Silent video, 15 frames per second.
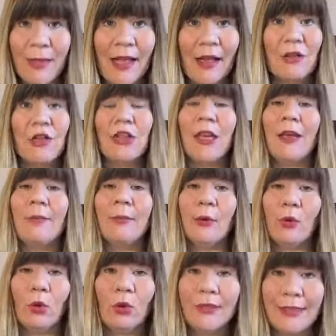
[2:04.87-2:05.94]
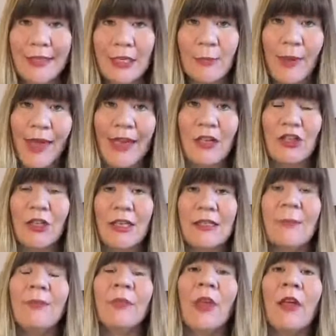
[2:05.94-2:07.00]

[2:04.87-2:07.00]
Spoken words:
MailChimp or Lead Pages,